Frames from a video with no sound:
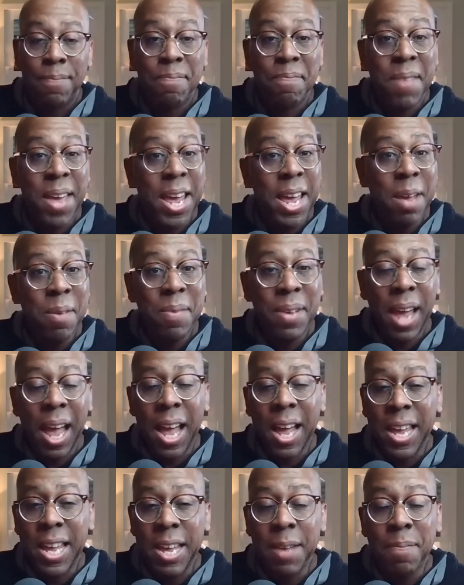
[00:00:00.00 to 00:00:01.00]
maybe
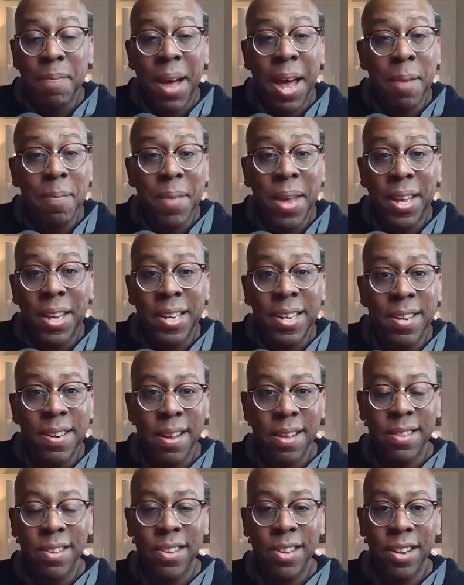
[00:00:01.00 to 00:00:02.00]
he might make it
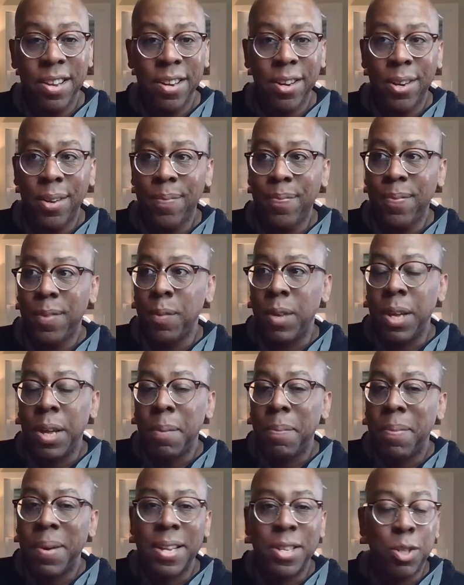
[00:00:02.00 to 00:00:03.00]
another year,
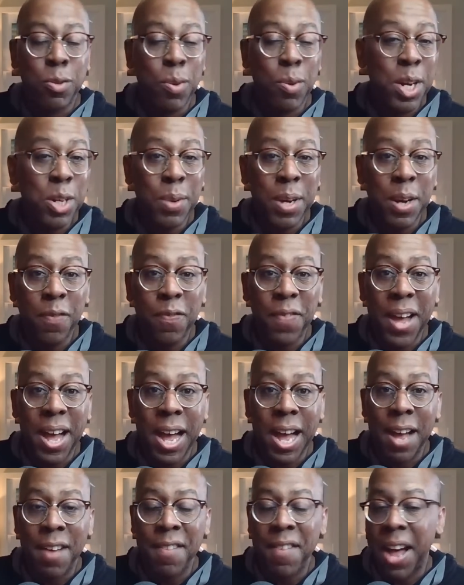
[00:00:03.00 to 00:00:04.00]
but
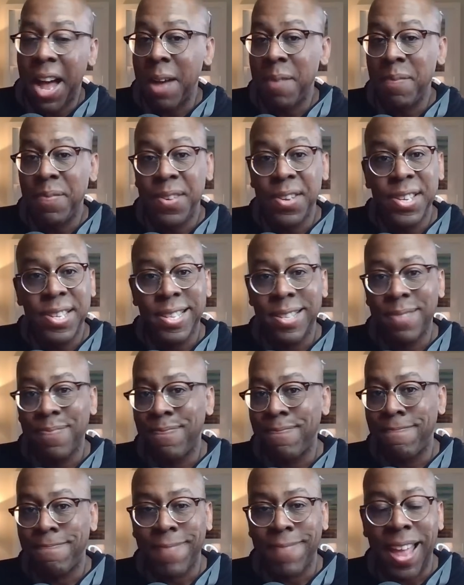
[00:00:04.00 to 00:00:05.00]
2025, I'm just
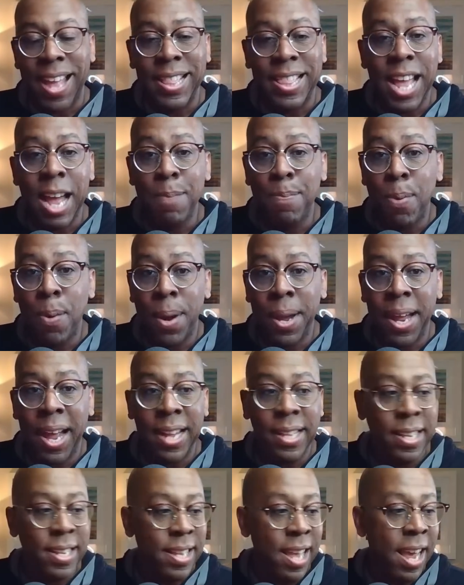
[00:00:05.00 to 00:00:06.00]
at that point.
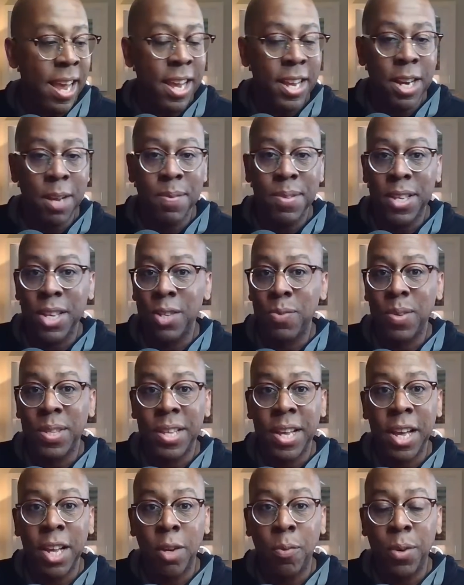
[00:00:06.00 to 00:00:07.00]
I think A&M says, "What
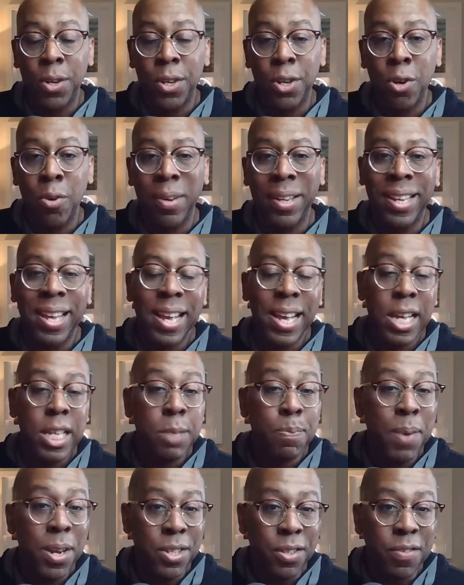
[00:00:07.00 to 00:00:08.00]
the hell are we doing?"
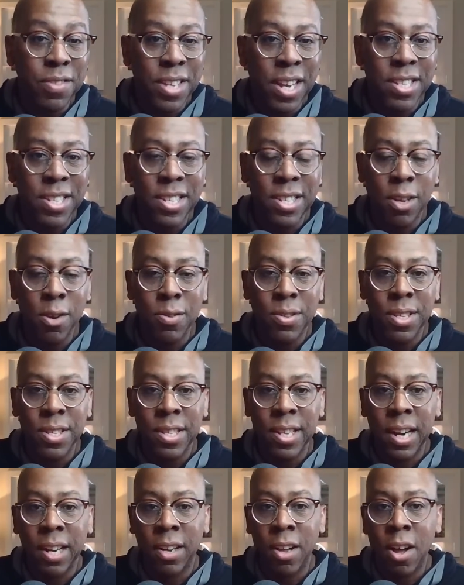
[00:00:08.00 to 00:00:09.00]
Especially if Texas goes
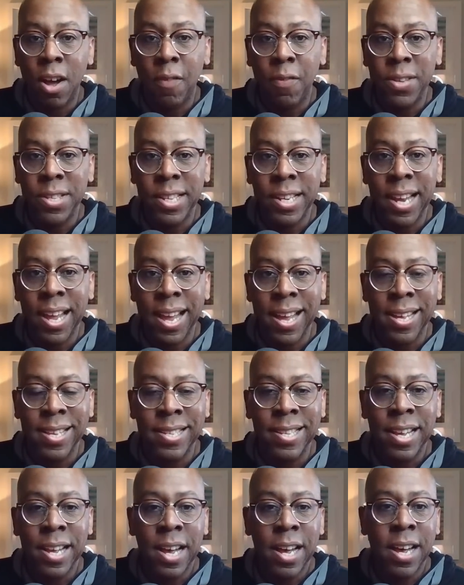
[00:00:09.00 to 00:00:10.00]
into that conference and
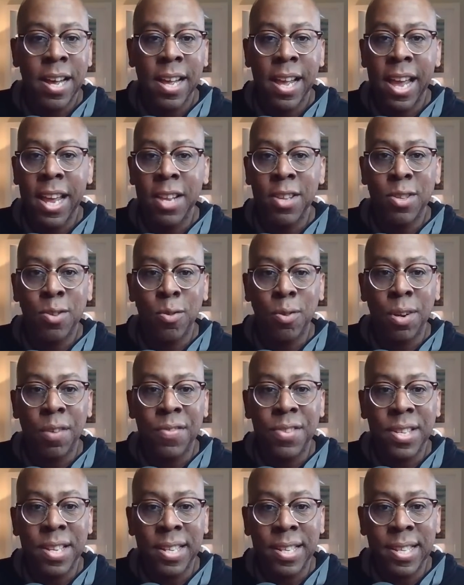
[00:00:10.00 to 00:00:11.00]
has any sort
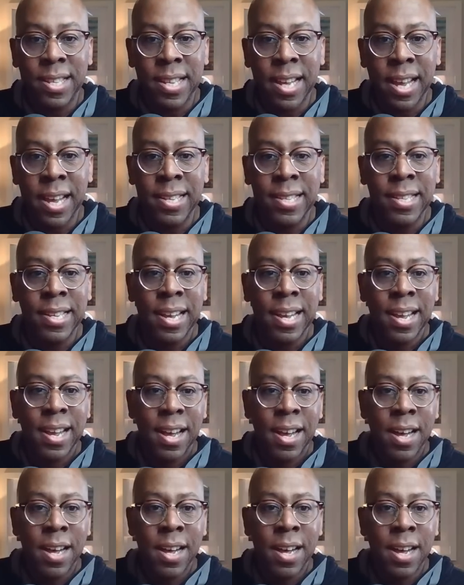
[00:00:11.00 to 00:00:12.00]
of success.
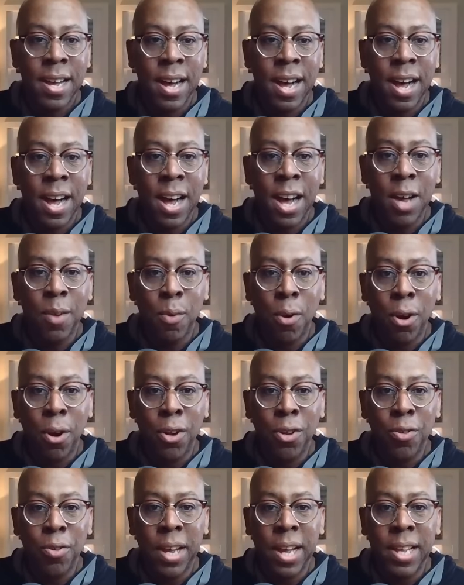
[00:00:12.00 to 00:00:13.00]

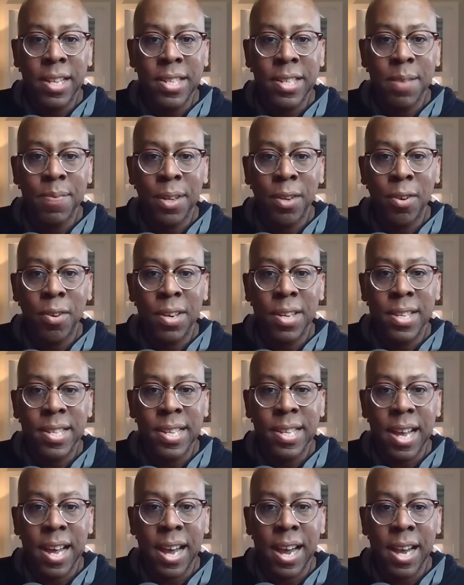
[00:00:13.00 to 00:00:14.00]
Onward, you got something on the
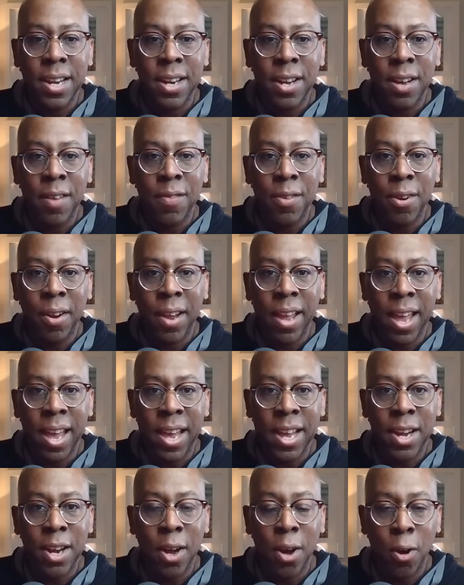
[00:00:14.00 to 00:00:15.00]
side of your
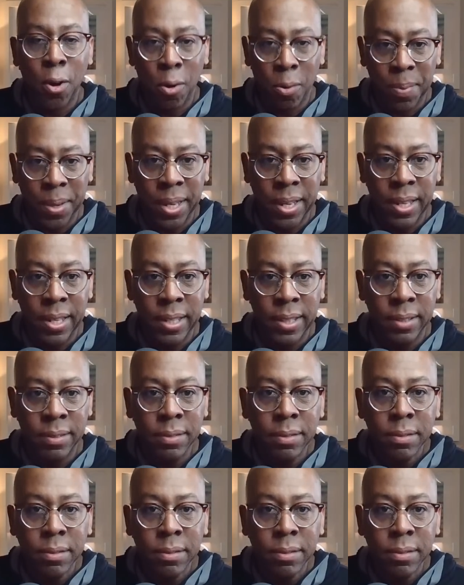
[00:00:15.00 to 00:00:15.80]
head, homie.